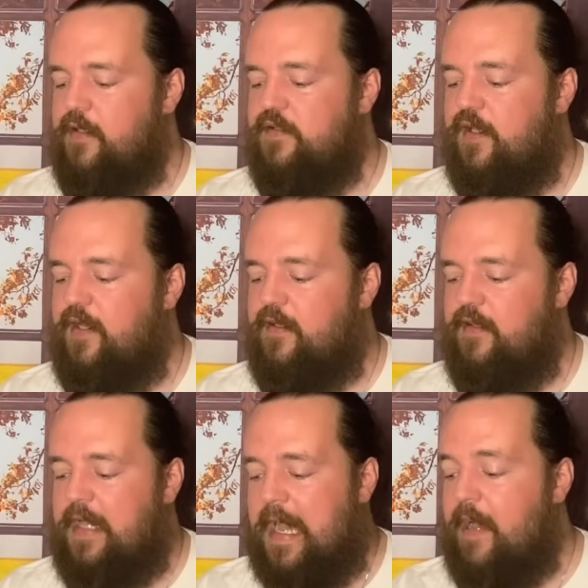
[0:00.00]
It's like
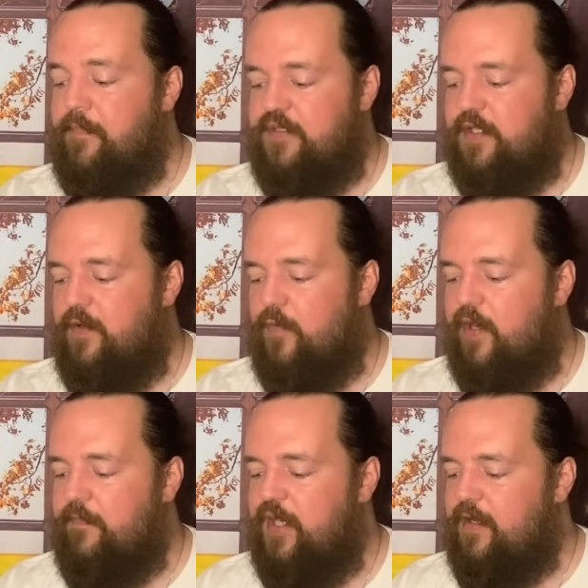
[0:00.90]
the opposite of what
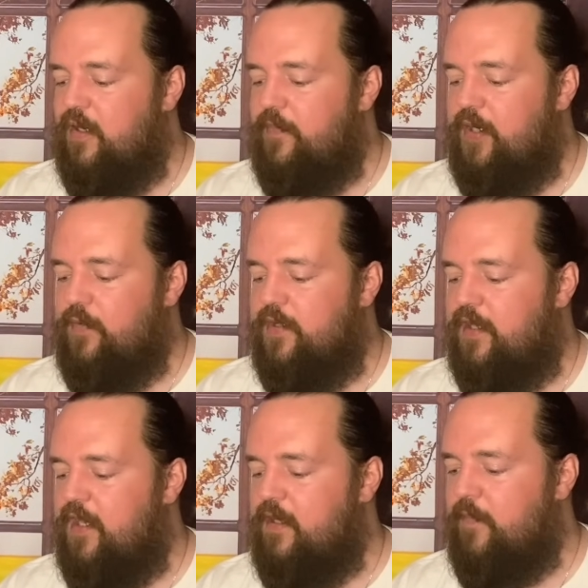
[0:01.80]
I'm picking up here with the
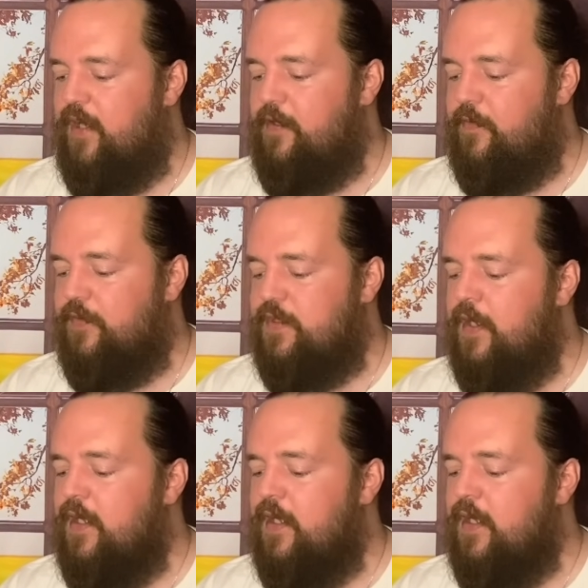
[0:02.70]
King of Pentacles.